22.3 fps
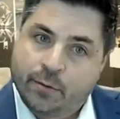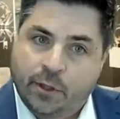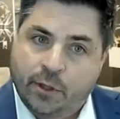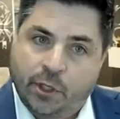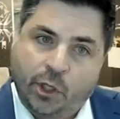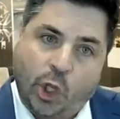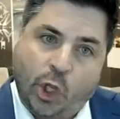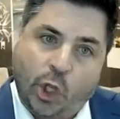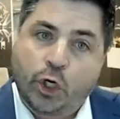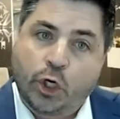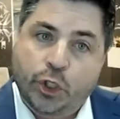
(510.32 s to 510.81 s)

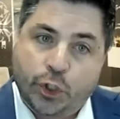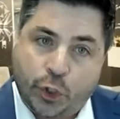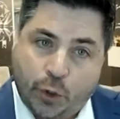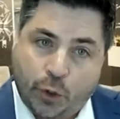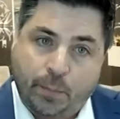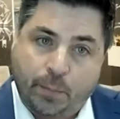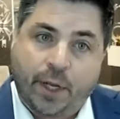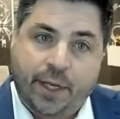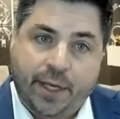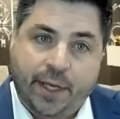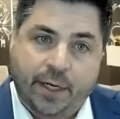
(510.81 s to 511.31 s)
larger
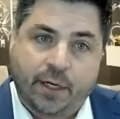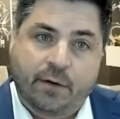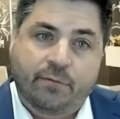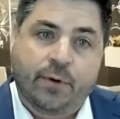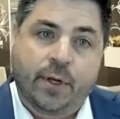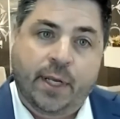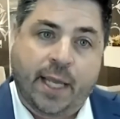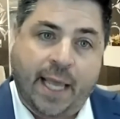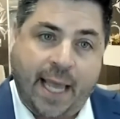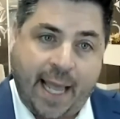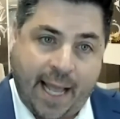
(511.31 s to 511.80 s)
bucket of
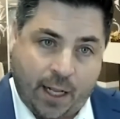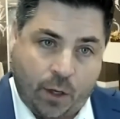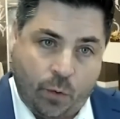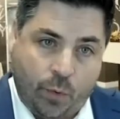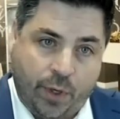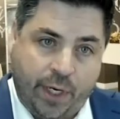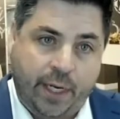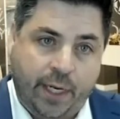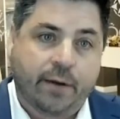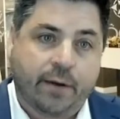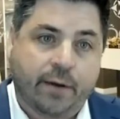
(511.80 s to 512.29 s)

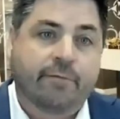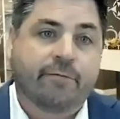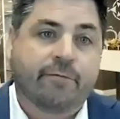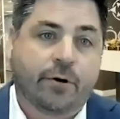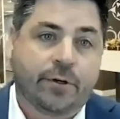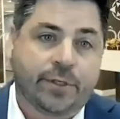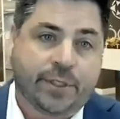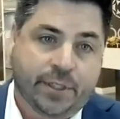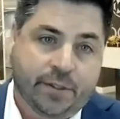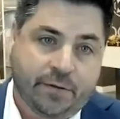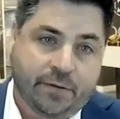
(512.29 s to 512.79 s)
equity
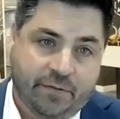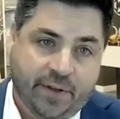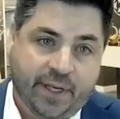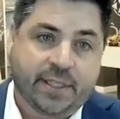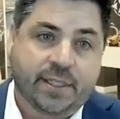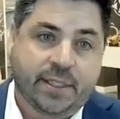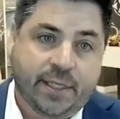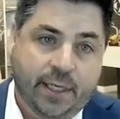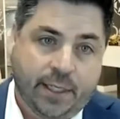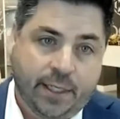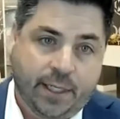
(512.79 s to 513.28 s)
versus
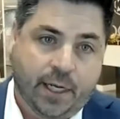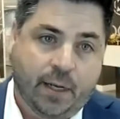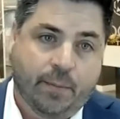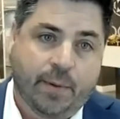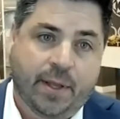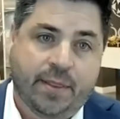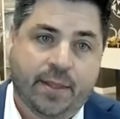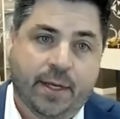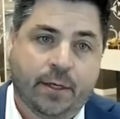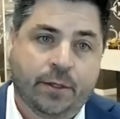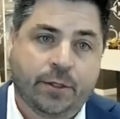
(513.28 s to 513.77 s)
fixed income,
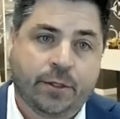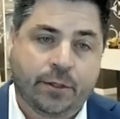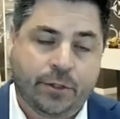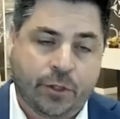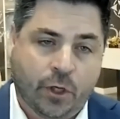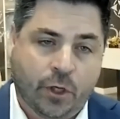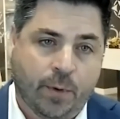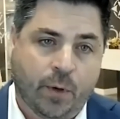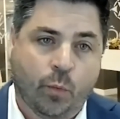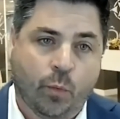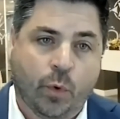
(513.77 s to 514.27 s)
and then
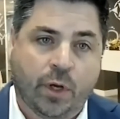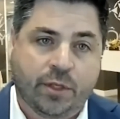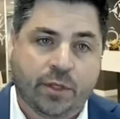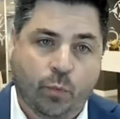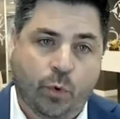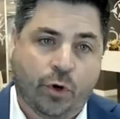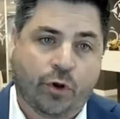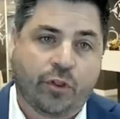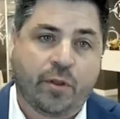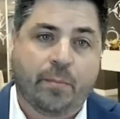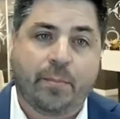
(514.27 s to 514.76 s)
determine what
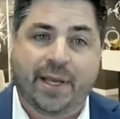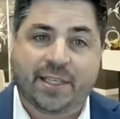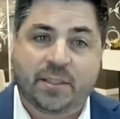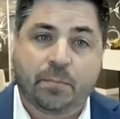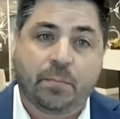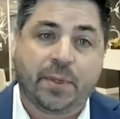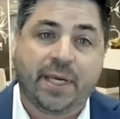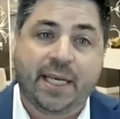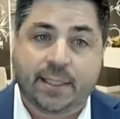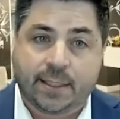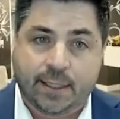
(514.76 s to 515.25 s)
are the best
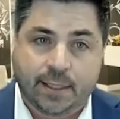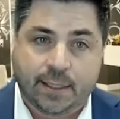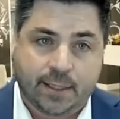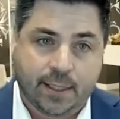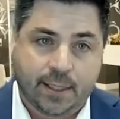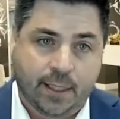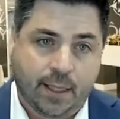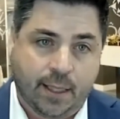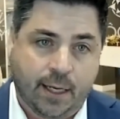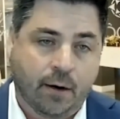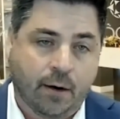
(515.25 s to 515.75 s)
pieces
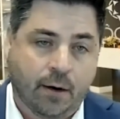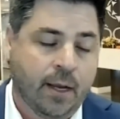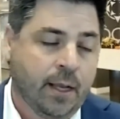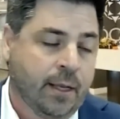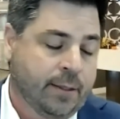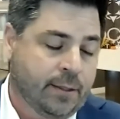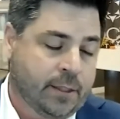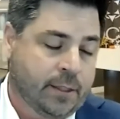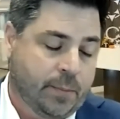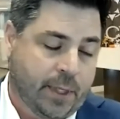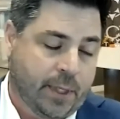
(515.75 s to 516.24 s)
in there,
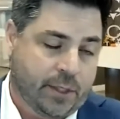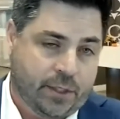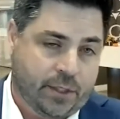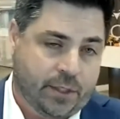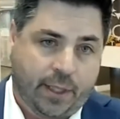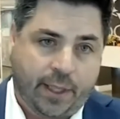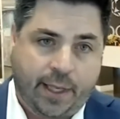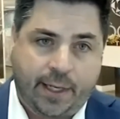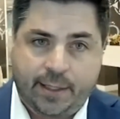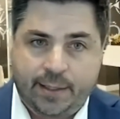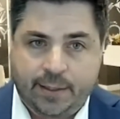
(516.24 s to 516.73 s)
especially
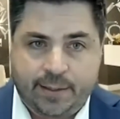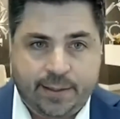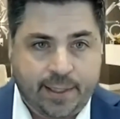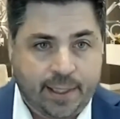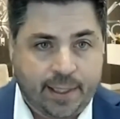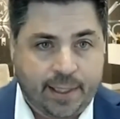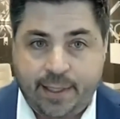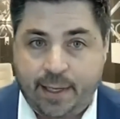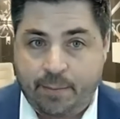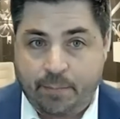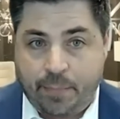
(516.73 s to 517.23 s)
like,
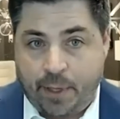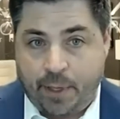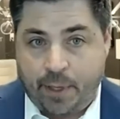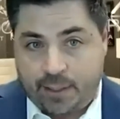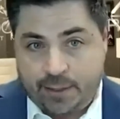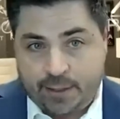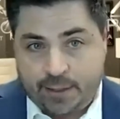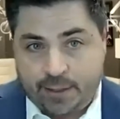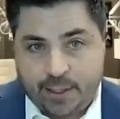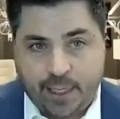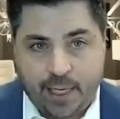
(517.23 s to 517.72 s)
let's say,
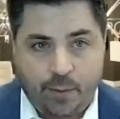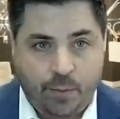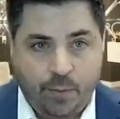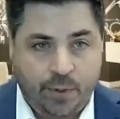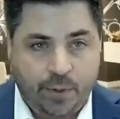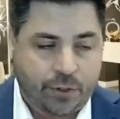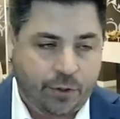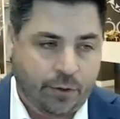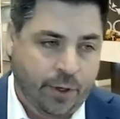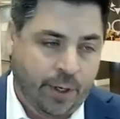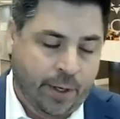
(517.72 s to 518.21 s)
bonds today,
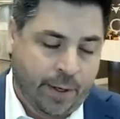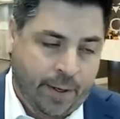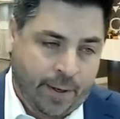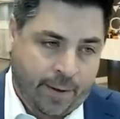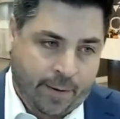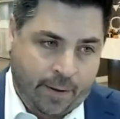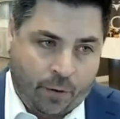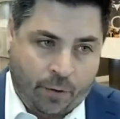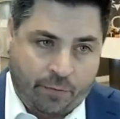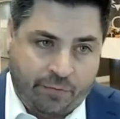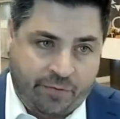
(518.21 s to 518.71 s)
which are
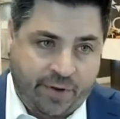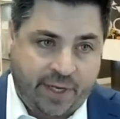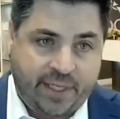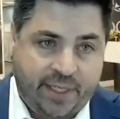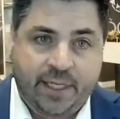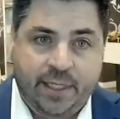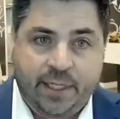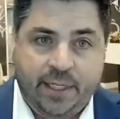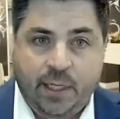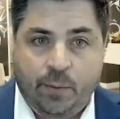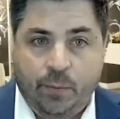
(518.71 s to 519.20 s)
fixed
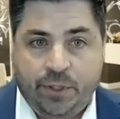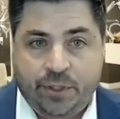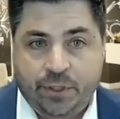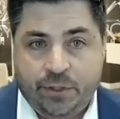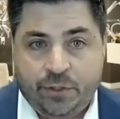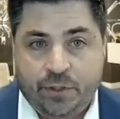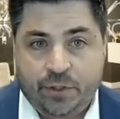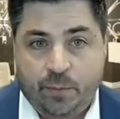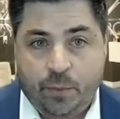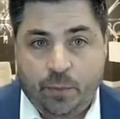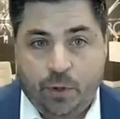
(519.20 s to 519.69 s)
income, which
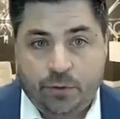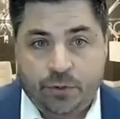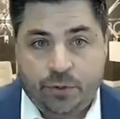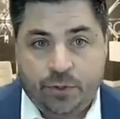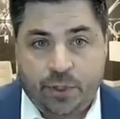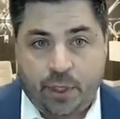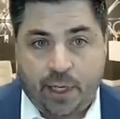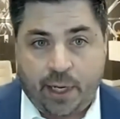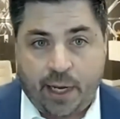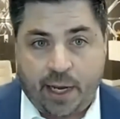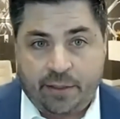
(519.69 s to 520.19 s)
is the
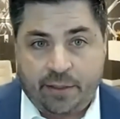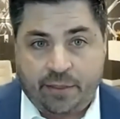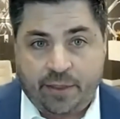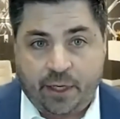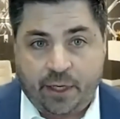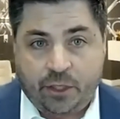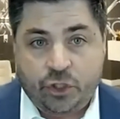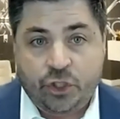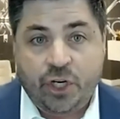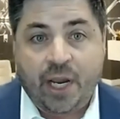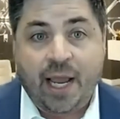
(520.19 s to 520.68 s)
most, I
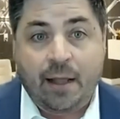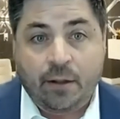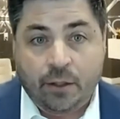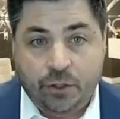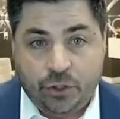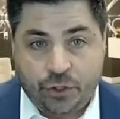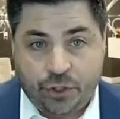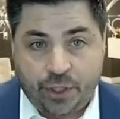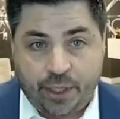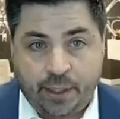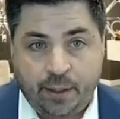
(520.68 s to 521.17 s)
think,
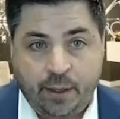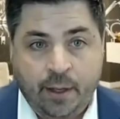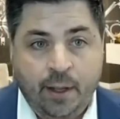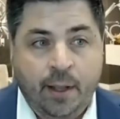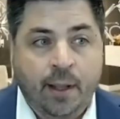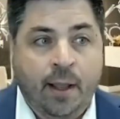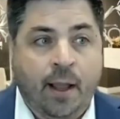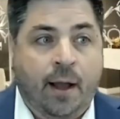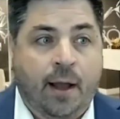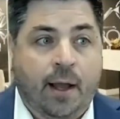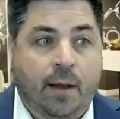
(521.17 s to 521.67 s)
challenging
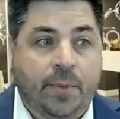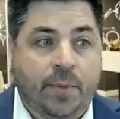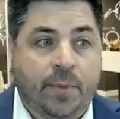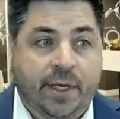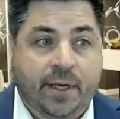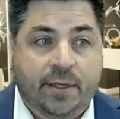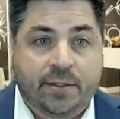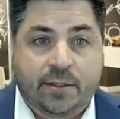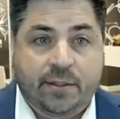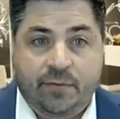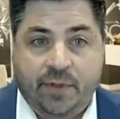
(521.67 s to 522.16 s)

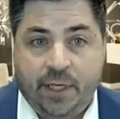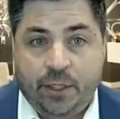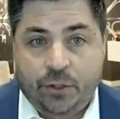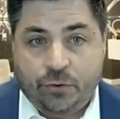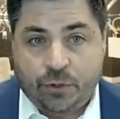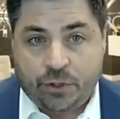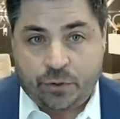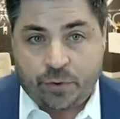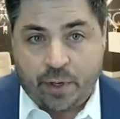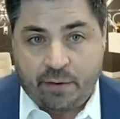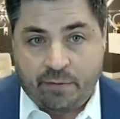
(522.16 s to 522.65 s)
because of the
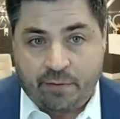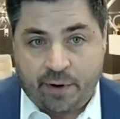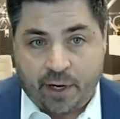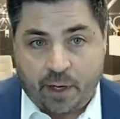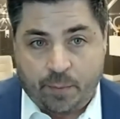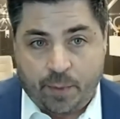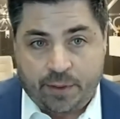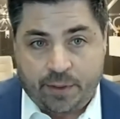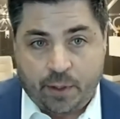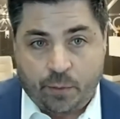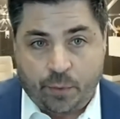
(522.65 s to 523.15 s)
interest rate
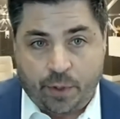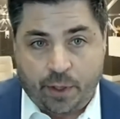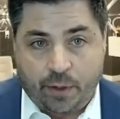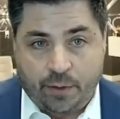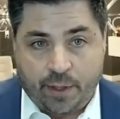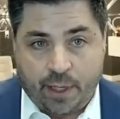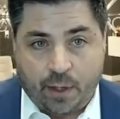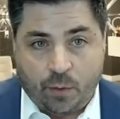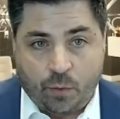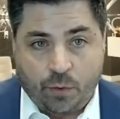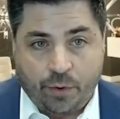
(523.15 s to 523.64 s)
environment
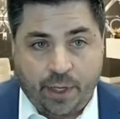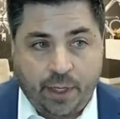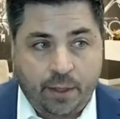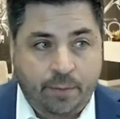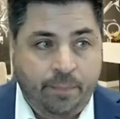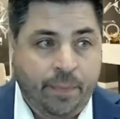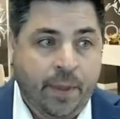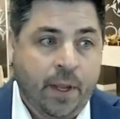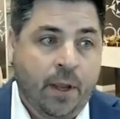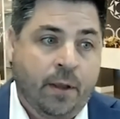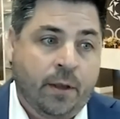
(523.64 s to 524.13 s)
that we're
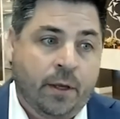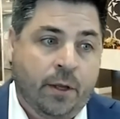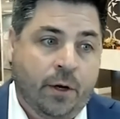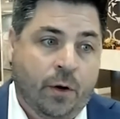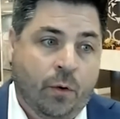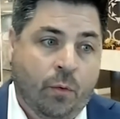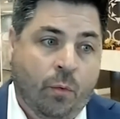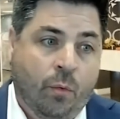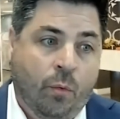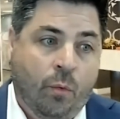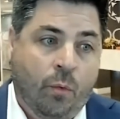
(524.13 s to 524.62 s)
in.
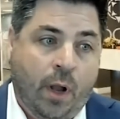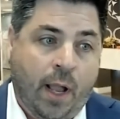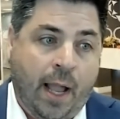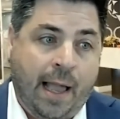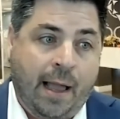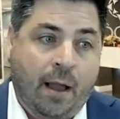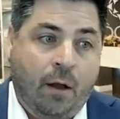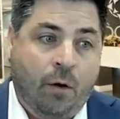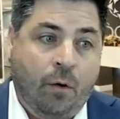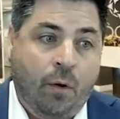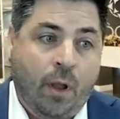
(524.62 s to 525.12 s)

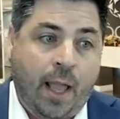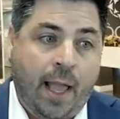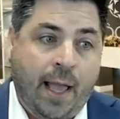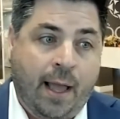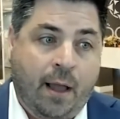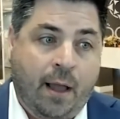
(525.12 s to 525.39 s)
How